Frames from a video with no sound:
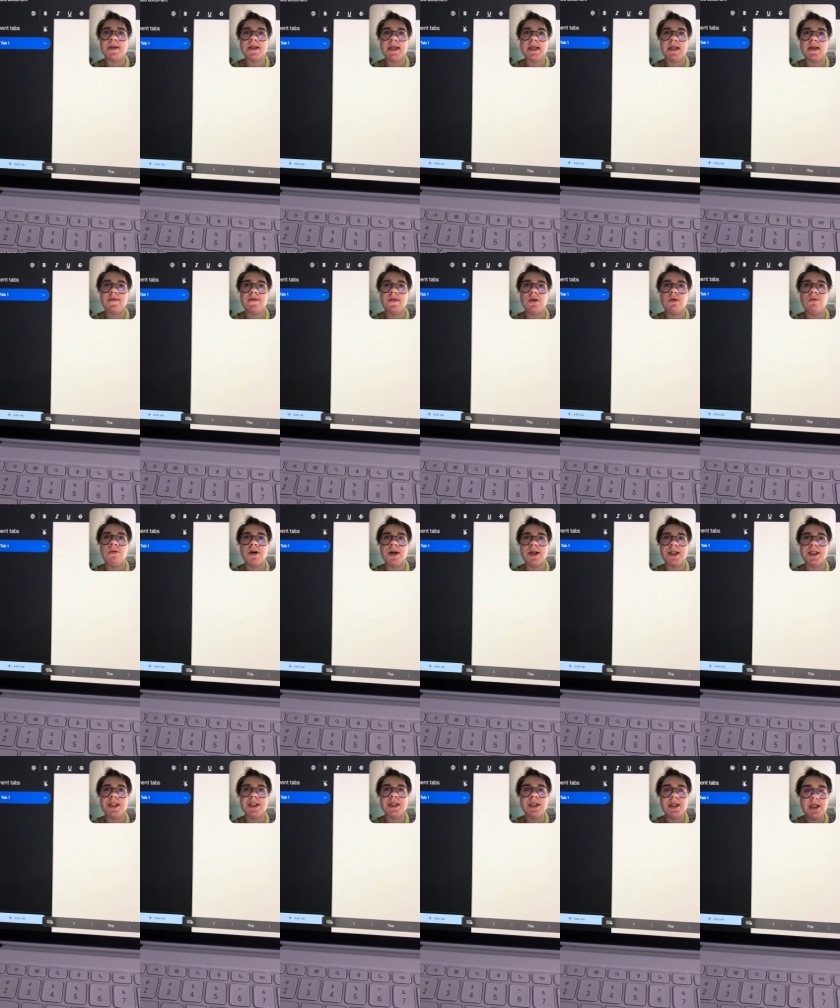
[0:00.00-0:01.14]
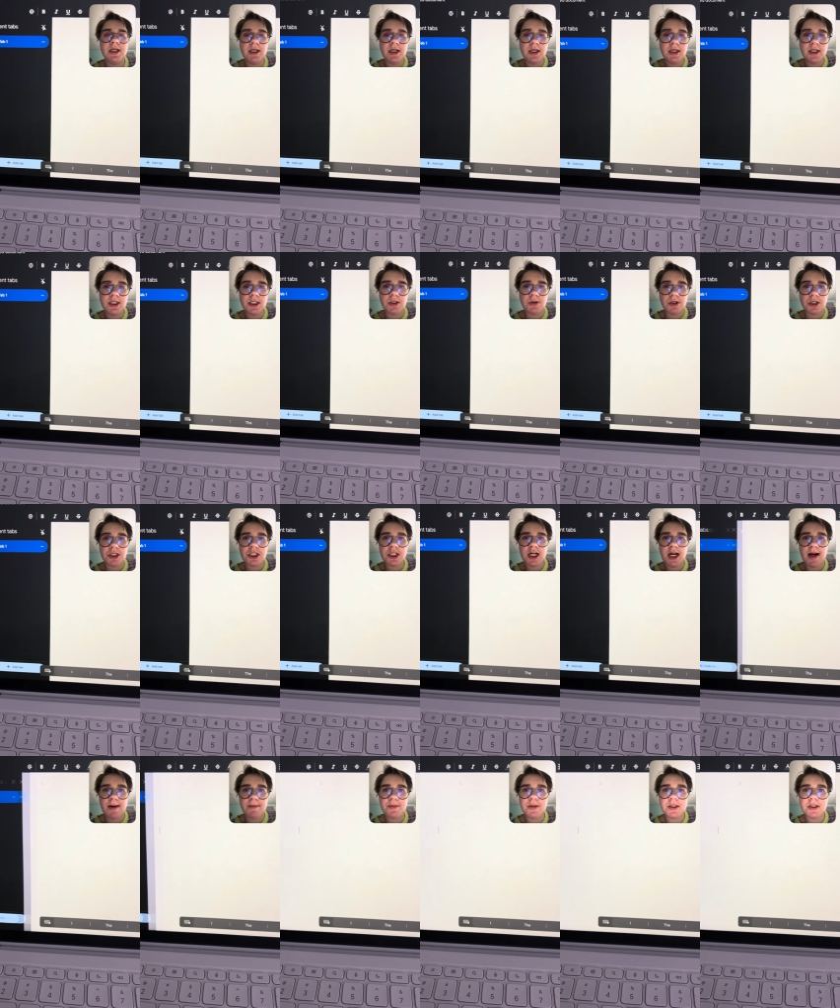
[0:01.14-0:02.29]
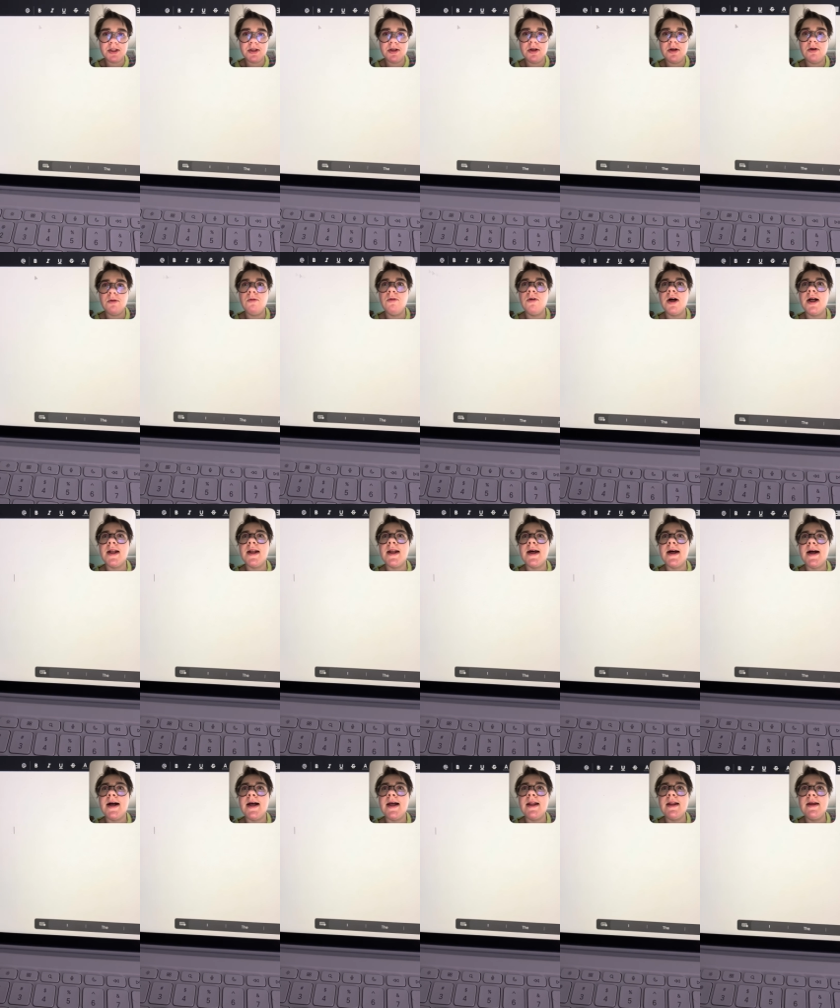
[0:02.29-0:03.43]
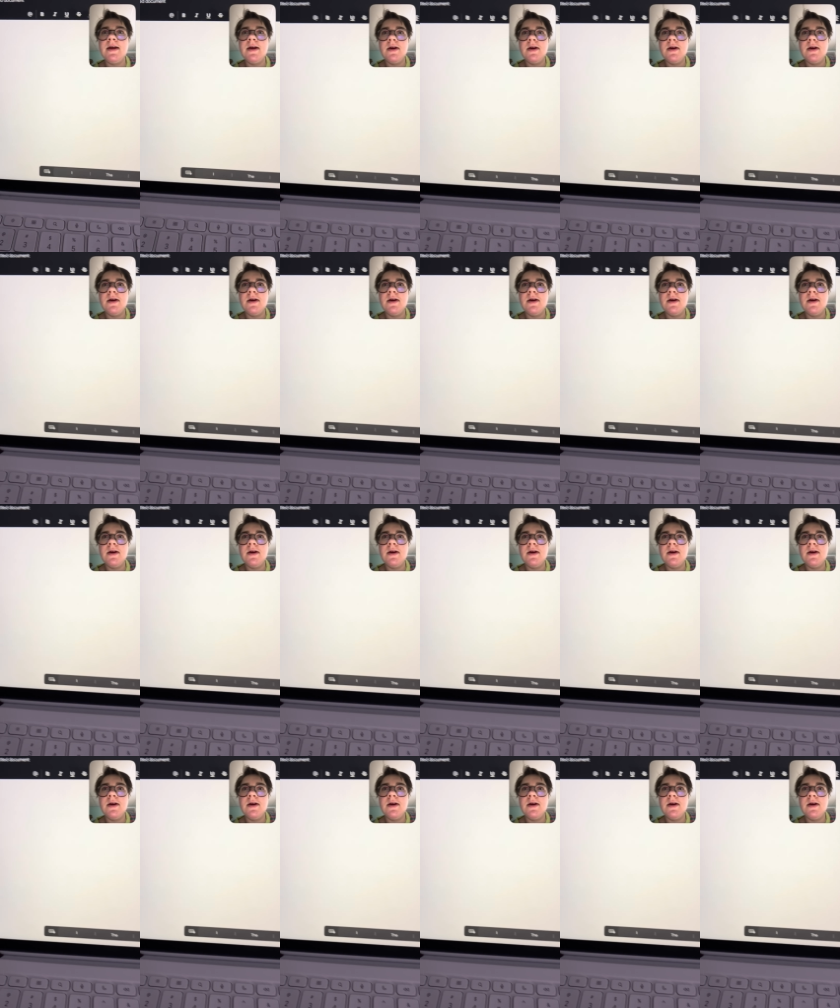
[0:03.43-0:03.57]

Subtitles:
Like if you want to do a chapter or whatnot,